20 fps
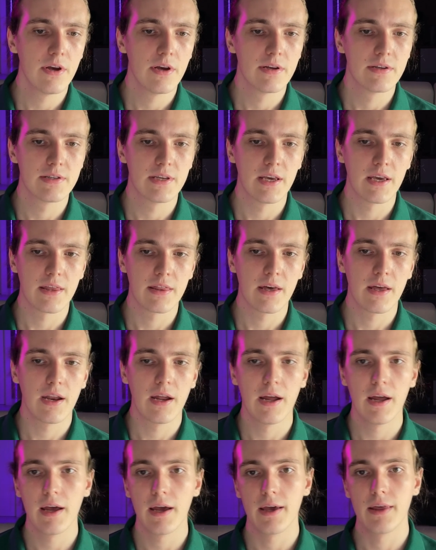saying that,
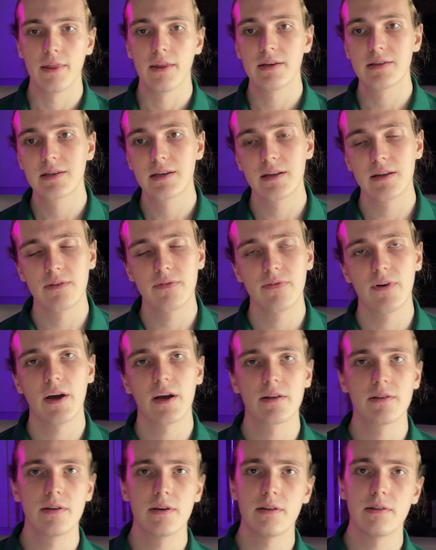hey, this can
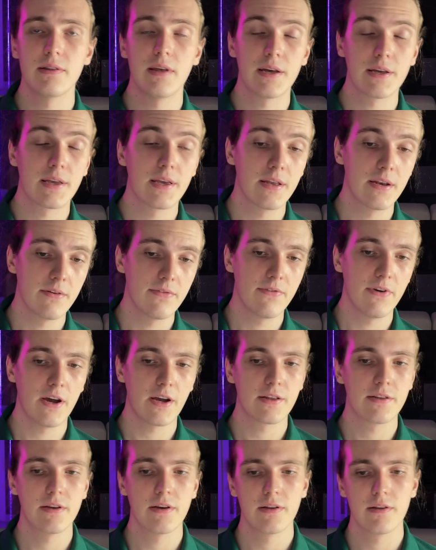affect it, that can
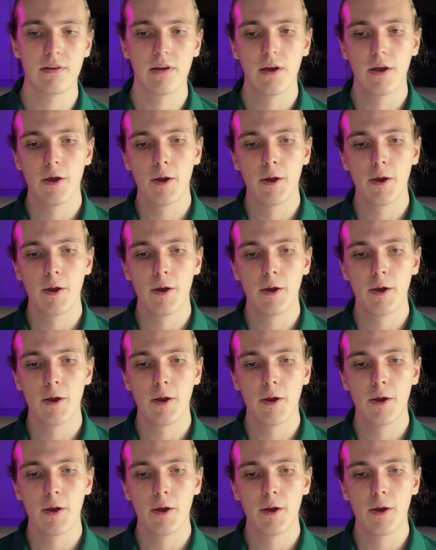affect it.